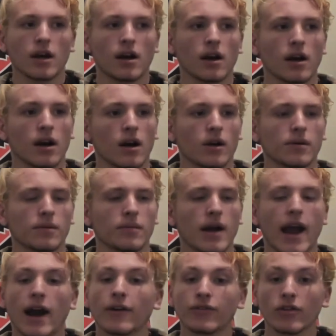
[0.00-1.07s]

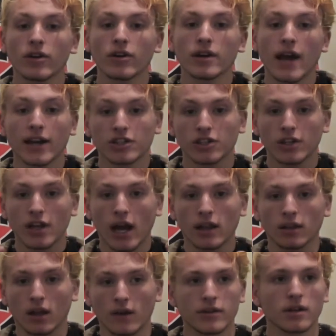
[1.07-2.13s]
Alfred, actually, I
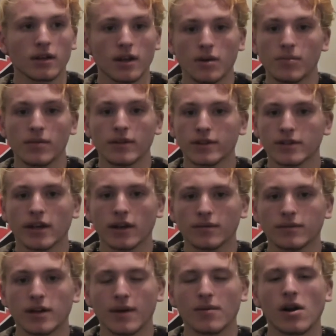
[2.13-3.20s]
loved him the second
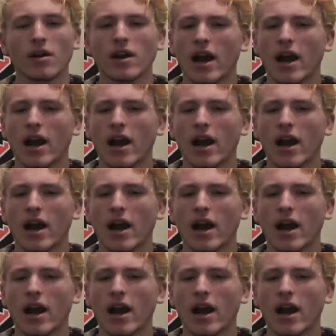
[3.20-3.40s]
time around.